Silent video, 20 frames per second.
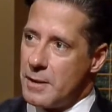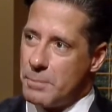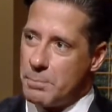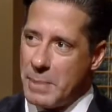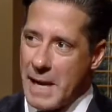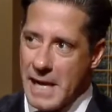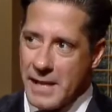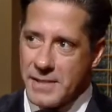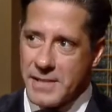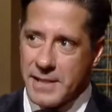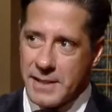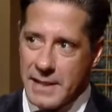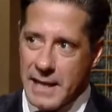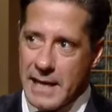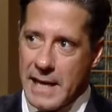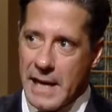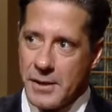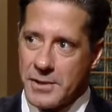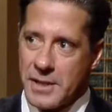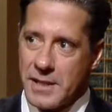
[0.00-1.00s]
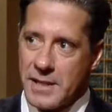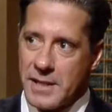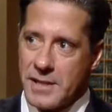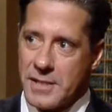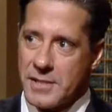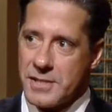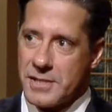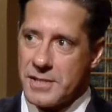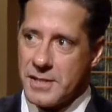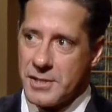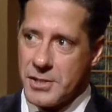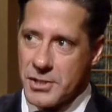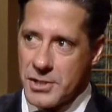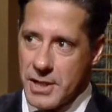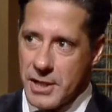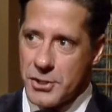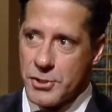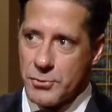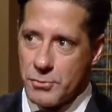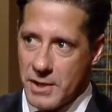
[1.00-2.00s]
balancing that out against the
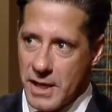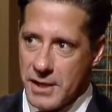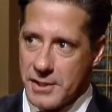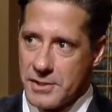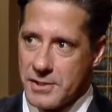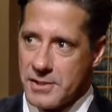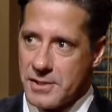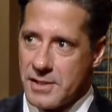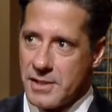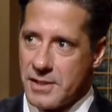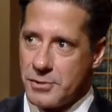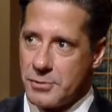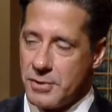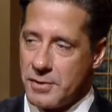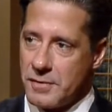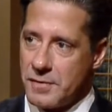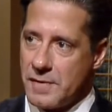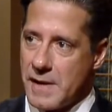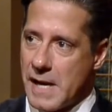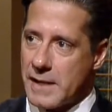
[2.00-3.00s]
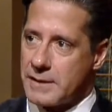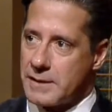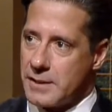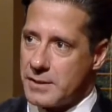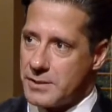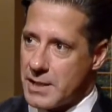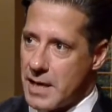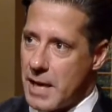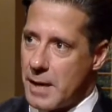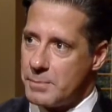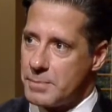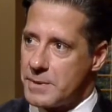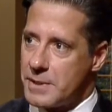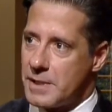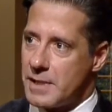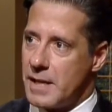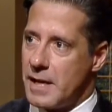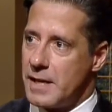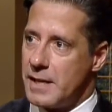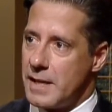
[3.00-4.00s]
states' rights to in fact adopt
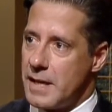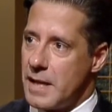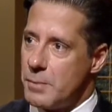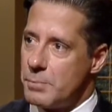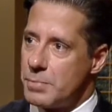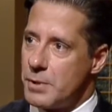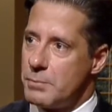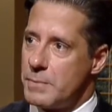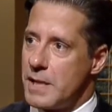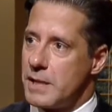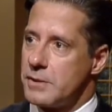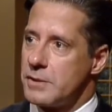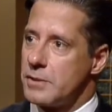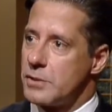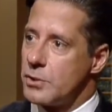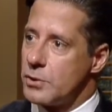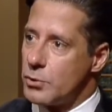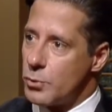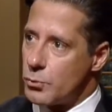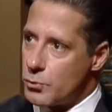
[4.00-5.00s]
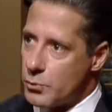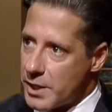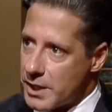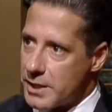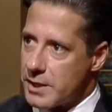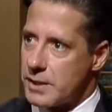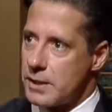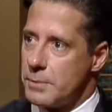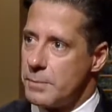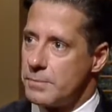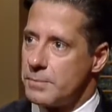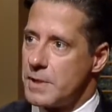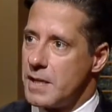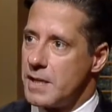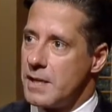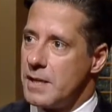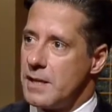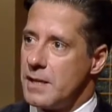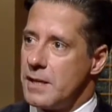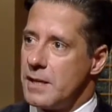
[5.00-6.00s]
and implement curriculum.
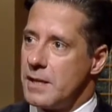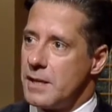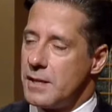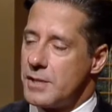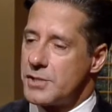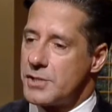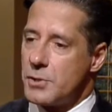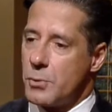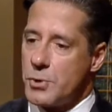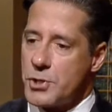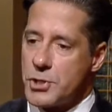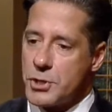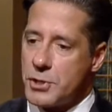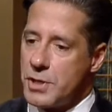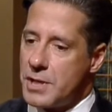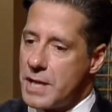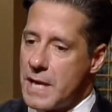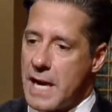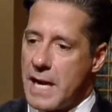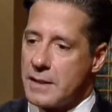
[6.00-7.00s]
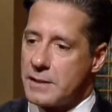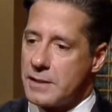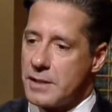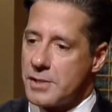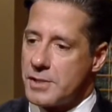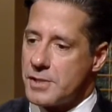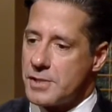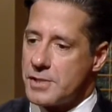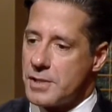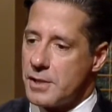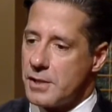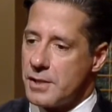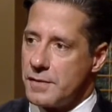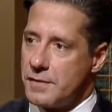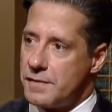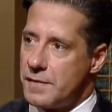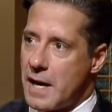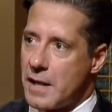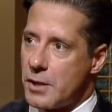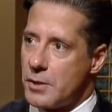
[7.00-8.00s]
So we should not necessarily
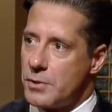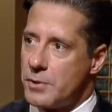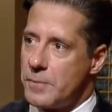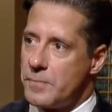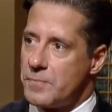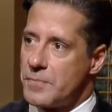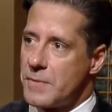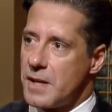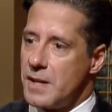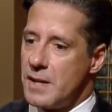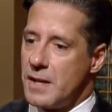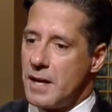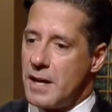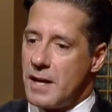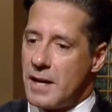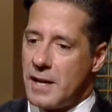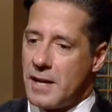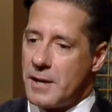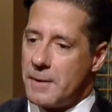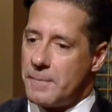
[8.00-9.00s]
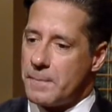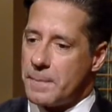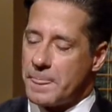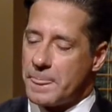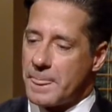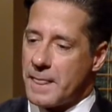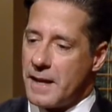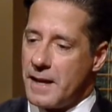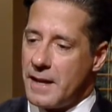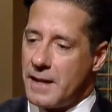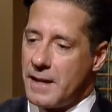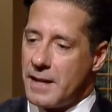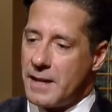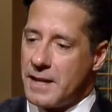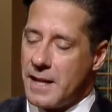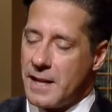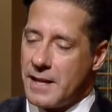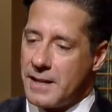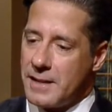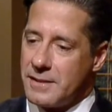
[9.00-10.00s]
follow
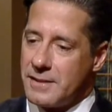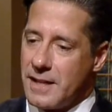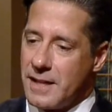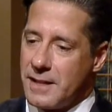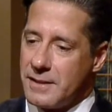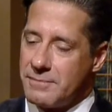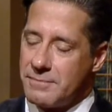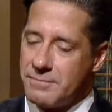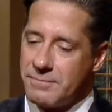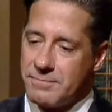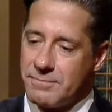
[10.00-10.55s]
a